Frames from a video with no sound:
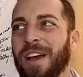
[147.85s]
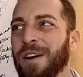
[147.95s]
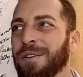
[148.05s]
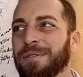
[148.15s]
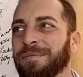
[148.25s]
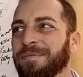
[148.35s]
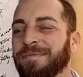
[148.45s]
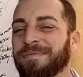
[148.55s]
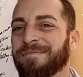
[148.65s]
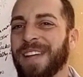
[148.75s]
no.
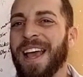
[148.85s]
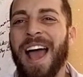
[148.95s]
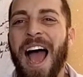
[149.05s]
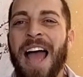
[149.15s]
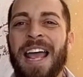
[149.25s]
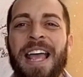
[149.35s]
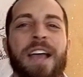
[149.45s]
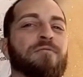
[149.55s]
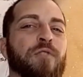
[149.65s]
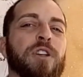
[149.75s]

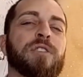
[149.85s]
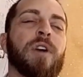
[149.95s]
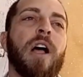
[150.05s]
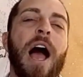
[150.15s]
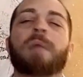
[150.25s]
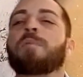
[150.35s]
I first of all,